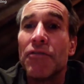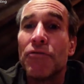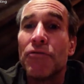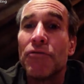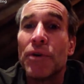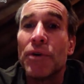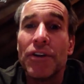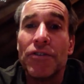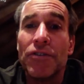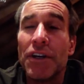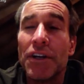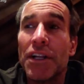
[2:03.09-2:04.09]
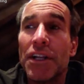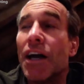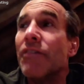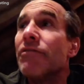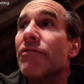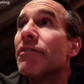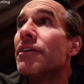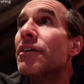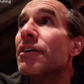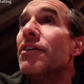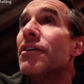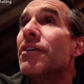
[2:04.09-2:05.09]
kind of where he stood in
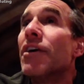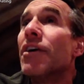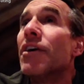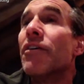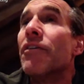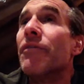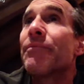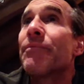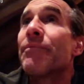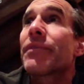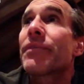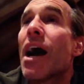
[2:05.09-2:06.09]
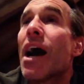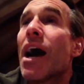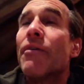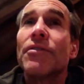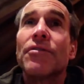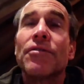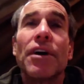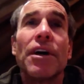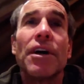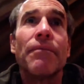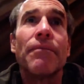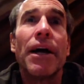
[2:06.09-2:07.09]
life. So I was
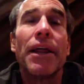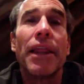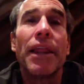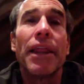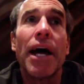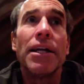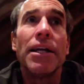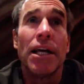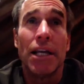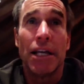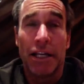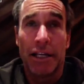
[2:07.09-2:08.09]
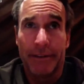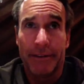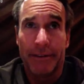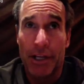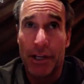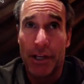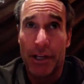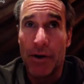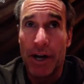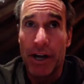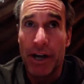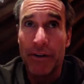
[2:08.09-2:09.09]
excited by that.
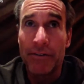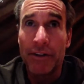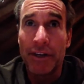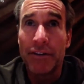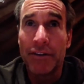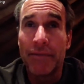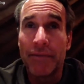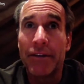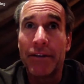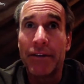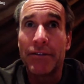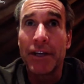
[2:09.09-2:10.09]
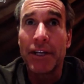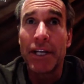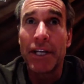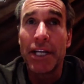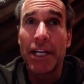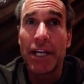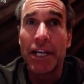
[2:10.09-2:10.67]
I always like to make Sunday